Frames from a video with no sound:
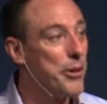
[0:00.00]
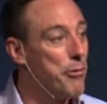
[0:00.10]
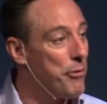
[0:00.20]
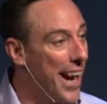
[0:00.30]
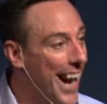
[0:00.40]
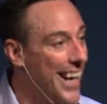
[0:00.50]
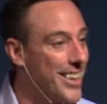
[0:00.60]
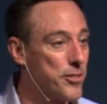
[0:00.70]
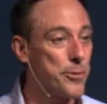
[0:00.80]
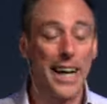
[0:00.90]

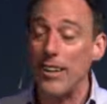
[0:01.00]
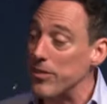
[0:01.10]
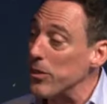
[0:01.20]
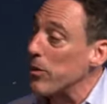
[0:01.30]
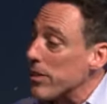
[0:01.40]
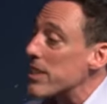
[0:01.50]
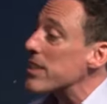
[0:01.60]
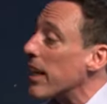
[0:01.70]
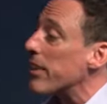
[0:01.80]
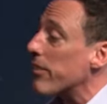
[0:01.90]
fast, we ask the Lord to
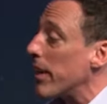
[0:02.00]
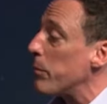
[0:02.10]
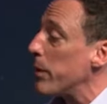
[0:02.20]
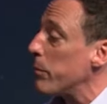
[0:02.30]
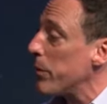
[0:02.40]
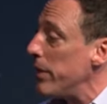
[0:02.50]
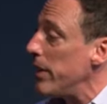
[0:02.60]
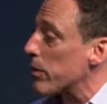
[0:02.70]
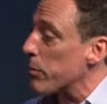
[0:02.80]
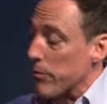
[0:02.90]
send the right people
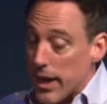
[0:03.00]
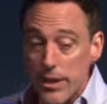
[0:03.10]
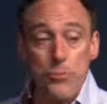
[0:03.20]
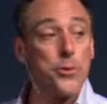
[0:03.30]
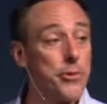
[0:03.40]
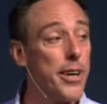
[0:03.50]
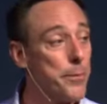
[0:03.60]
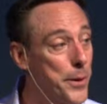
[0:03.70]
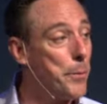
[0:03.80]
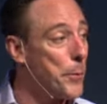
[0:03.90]
in or provide us with the right
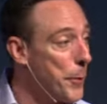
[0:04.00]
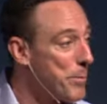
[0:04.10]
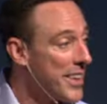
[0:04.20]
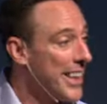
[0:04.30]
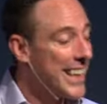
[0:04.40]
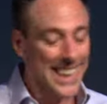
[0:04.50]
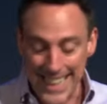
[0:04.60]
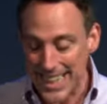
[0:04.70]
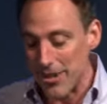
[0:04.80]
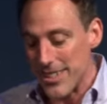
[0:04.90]
people. That's
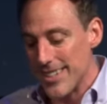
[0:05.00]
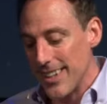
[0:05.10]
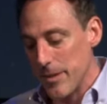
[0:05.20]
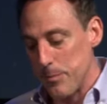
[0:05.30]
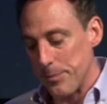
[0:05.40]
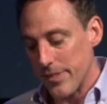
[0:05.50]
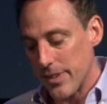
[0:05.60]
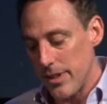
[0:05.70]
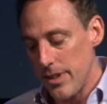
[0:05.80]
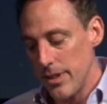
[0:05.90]
how it's done.
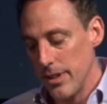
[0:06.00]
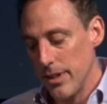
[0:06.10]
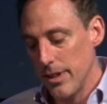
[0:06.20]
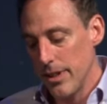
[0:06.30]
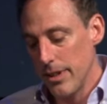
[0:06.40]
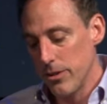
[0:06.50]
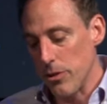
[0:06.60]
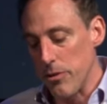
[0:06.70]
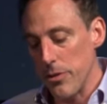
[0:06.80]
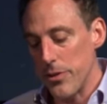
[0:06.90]
So,
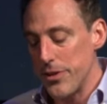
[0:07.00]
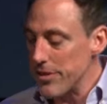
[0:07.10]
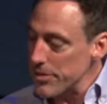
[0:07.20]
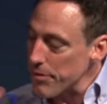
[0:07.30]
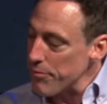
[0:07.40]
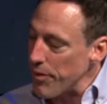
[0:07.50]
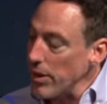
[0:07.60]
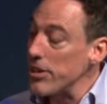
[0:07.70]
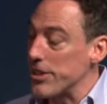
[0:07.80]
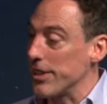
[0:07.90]
the, this is the
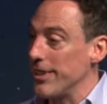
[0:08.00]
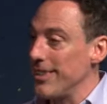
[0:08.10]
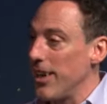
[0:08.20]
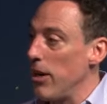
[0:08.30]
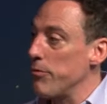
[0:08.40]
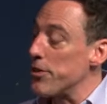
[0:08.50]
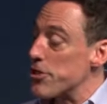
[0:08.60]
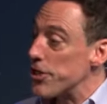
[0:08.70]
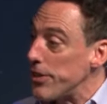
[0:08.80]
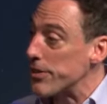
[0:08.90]
function of the
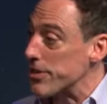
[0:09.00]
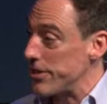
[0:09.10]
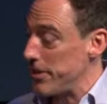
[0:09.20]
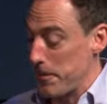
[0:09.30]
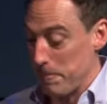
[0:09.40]
church.